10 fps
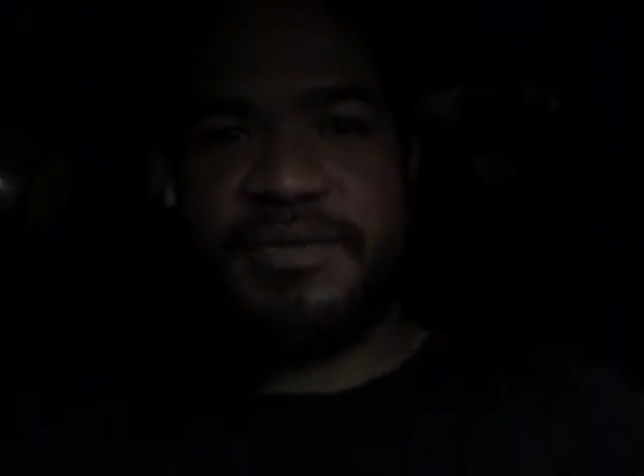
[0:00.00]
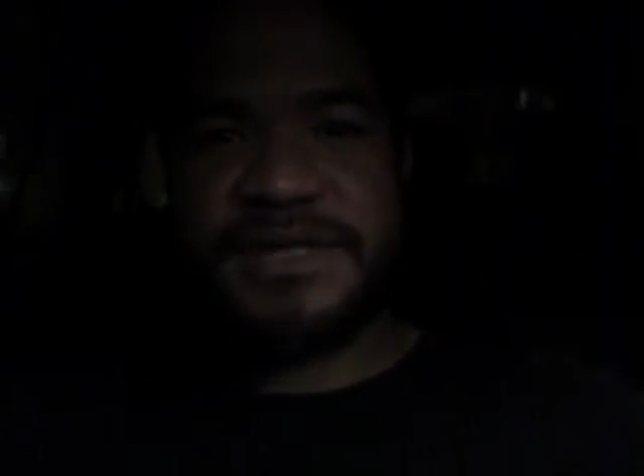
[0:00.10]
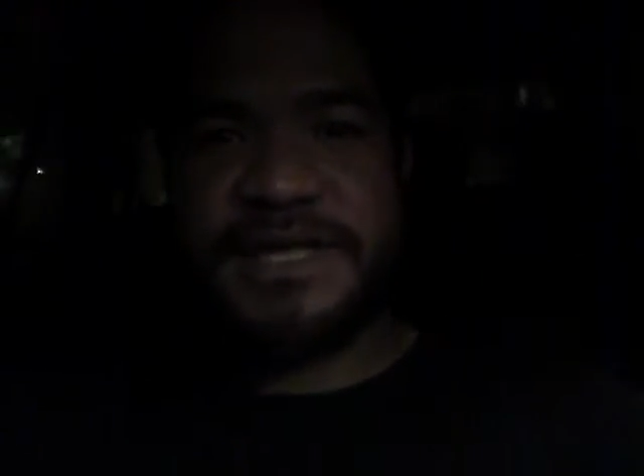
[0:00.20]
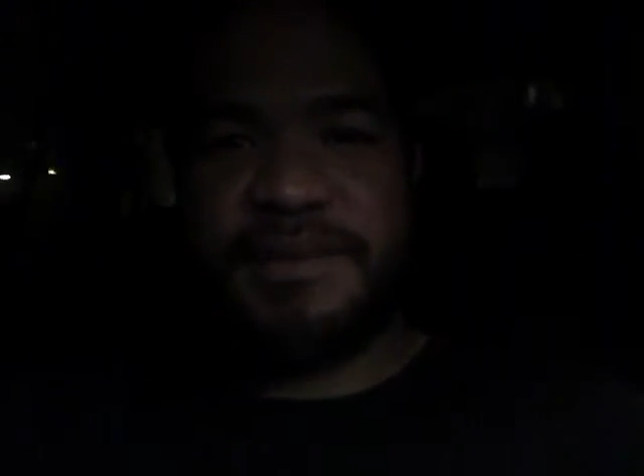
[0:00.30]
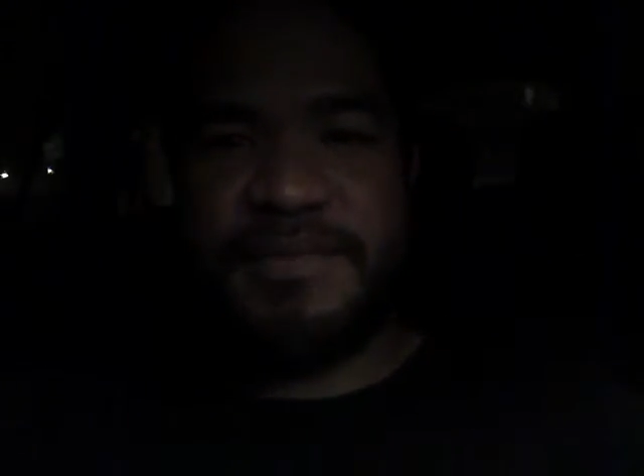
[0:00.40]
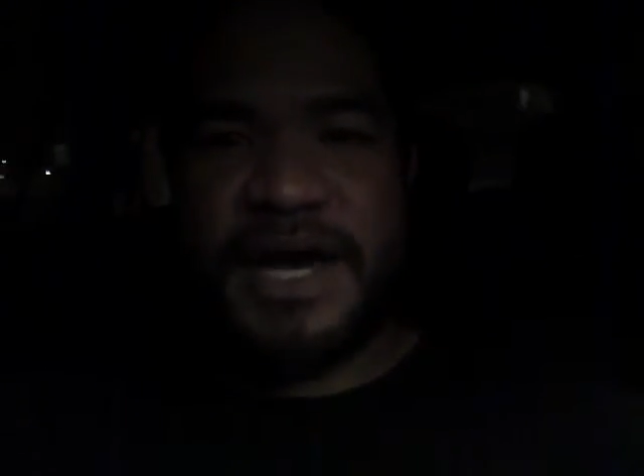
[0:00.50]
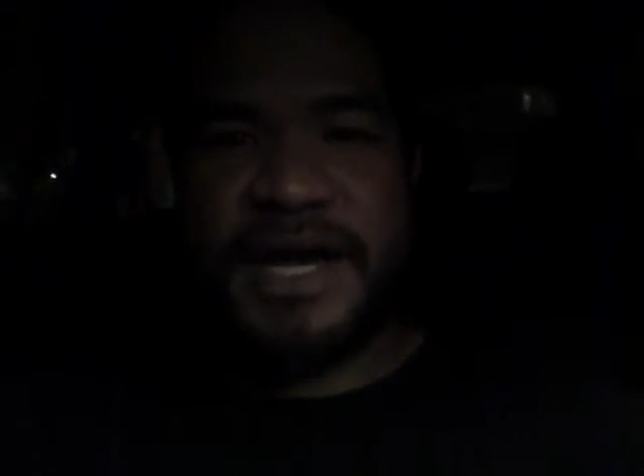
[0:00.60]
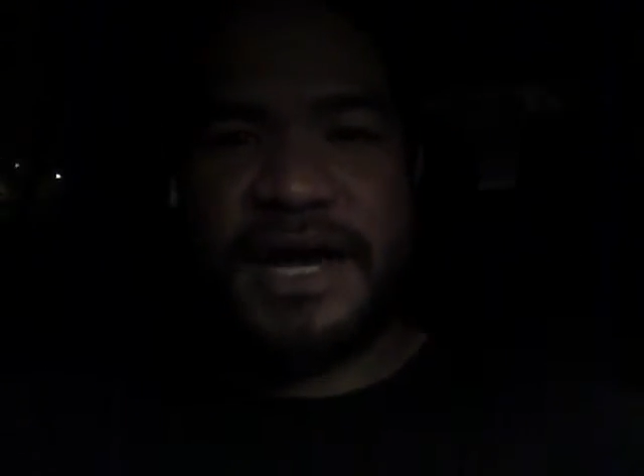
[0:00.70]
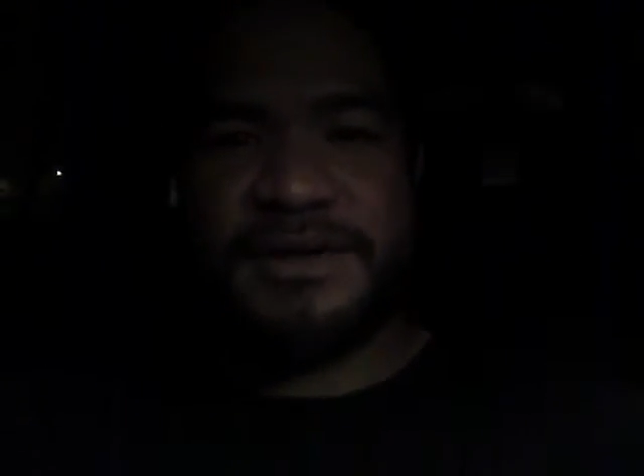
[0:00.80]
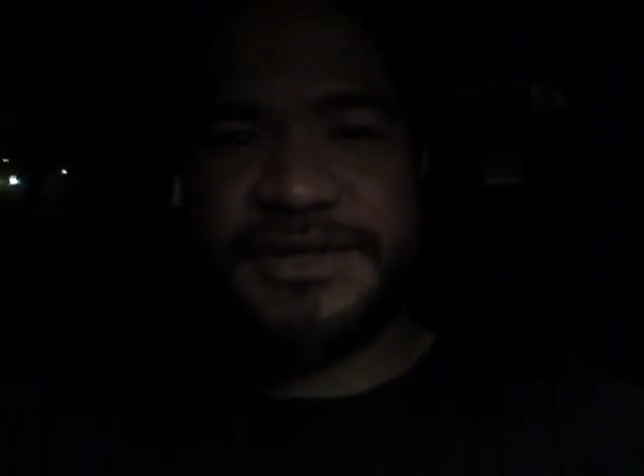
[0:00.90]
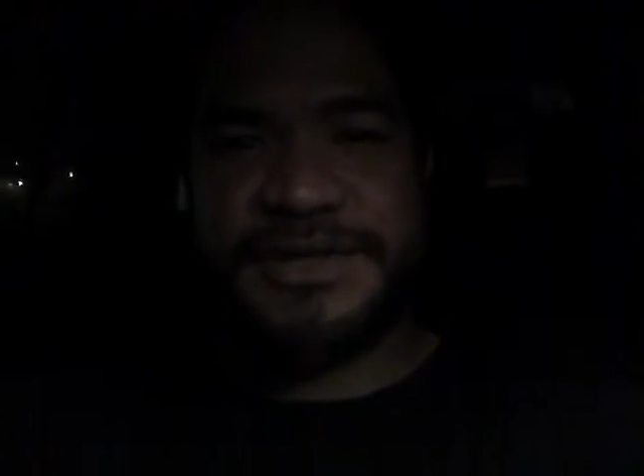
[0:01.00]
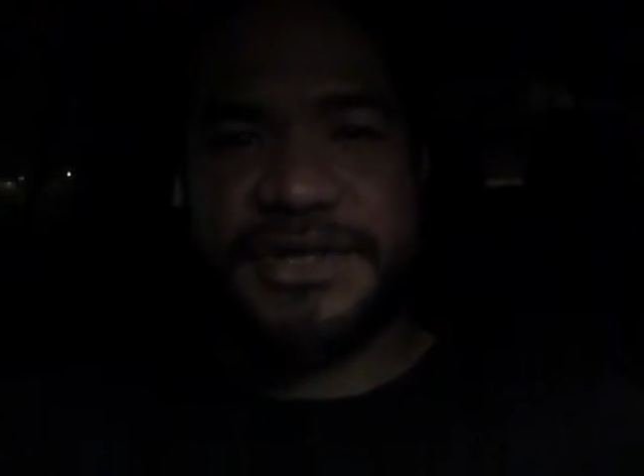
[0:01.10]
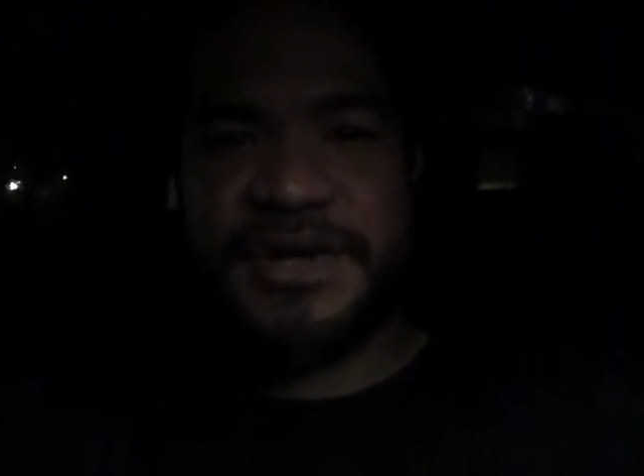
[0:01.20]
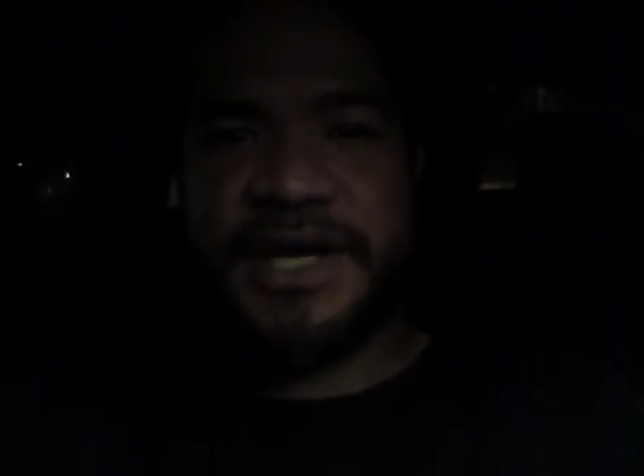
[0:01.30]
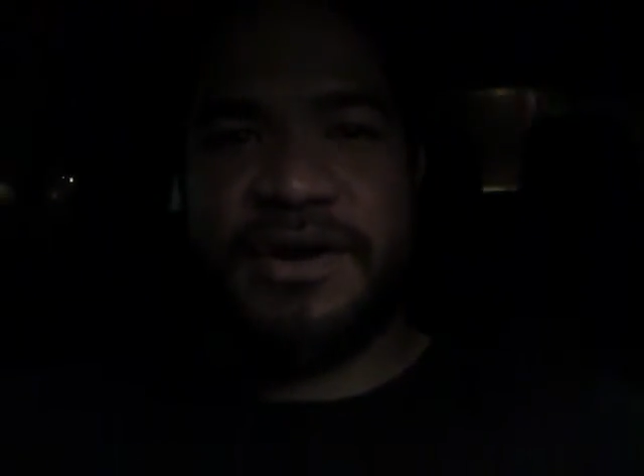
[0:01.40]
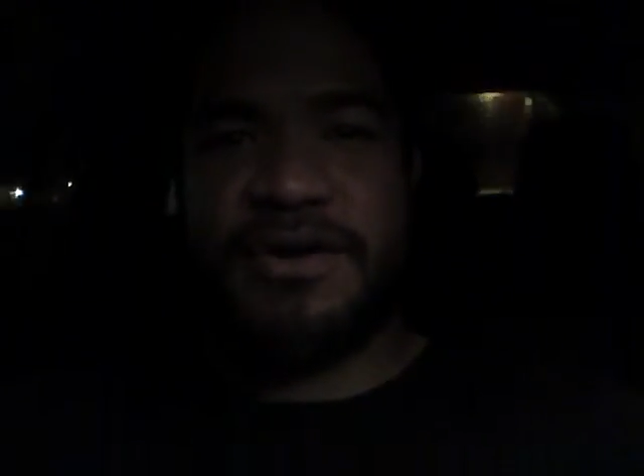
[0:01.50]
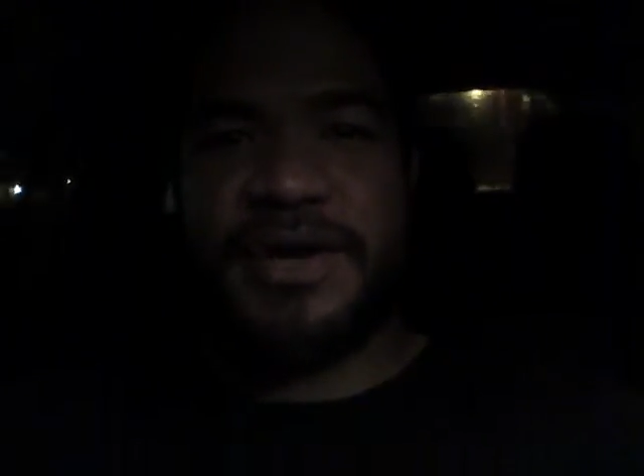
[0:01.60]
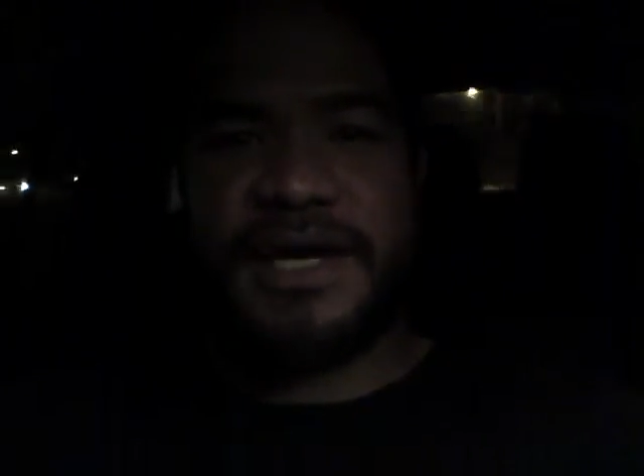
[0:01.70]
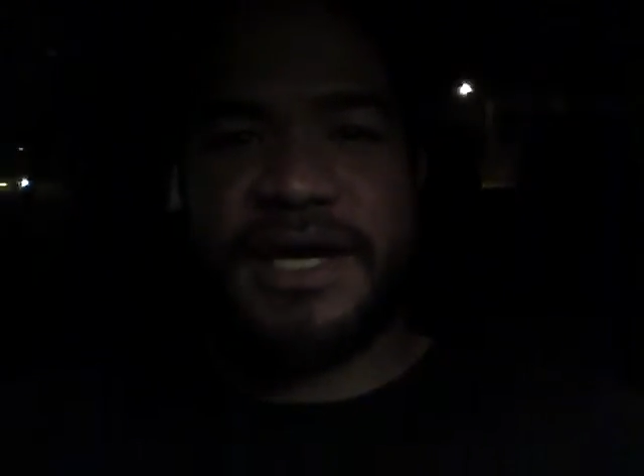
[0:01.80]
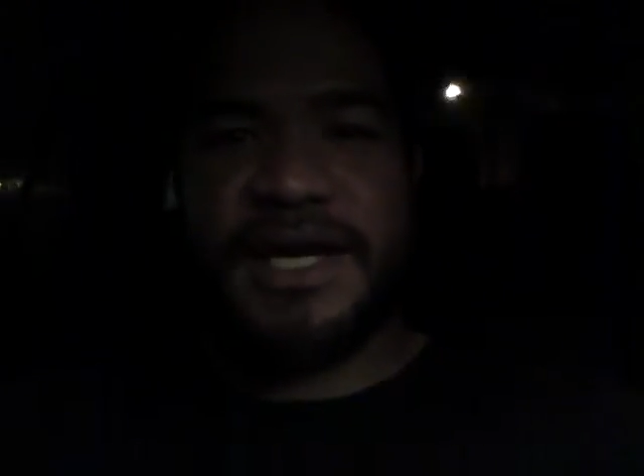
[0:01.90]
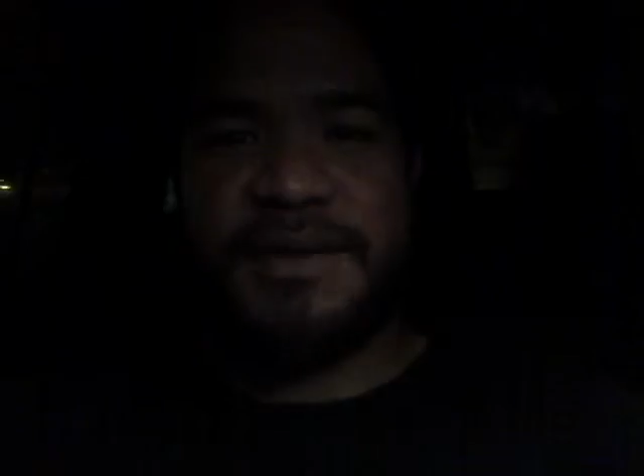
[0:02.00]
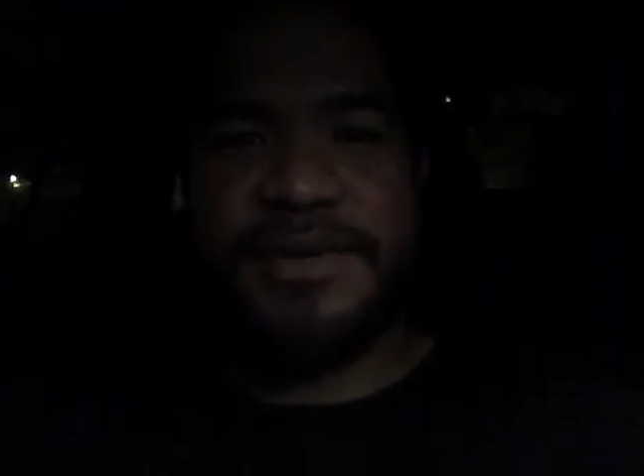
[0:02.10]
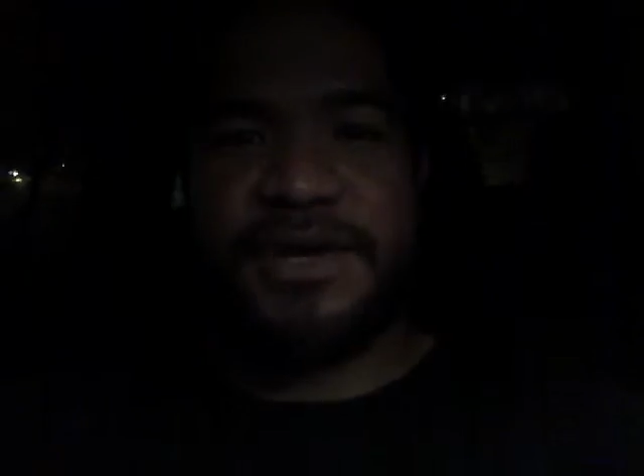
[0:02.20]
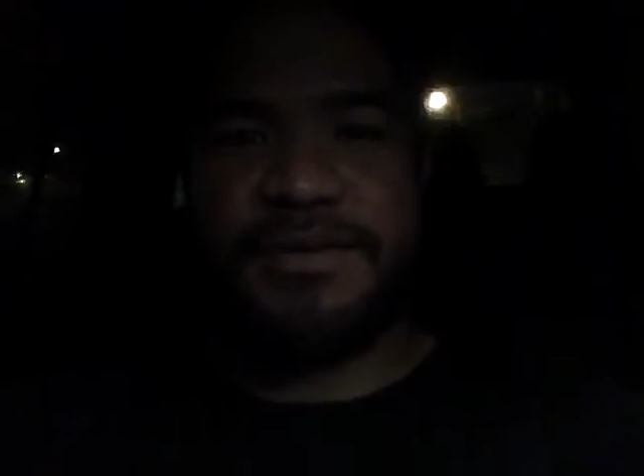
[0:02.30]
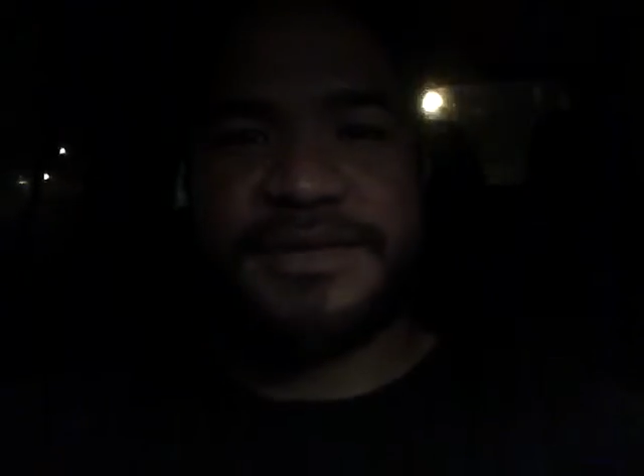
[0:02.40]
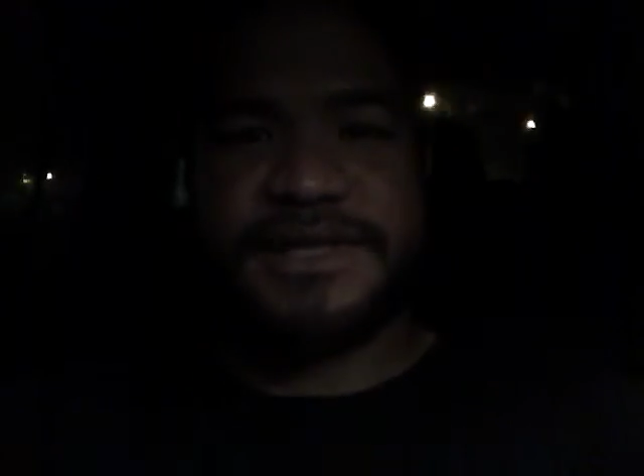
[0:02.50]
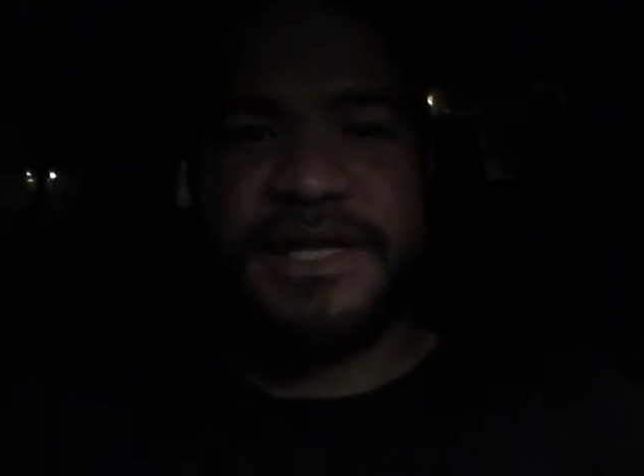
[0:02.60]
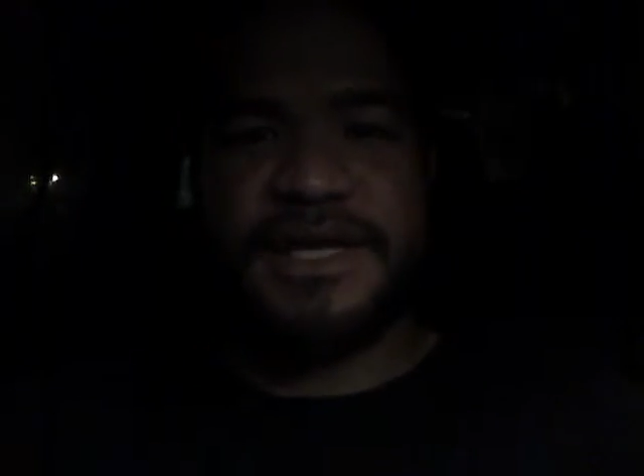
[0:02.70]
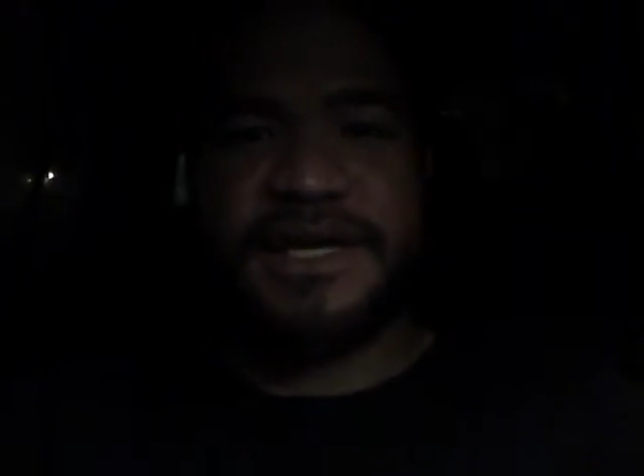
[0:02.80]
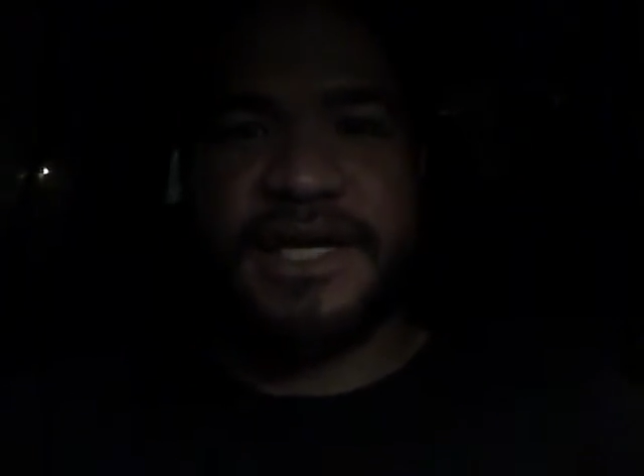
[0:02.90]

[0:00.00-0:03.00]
What's up, Mike? How's your journey going? Let me know what's good.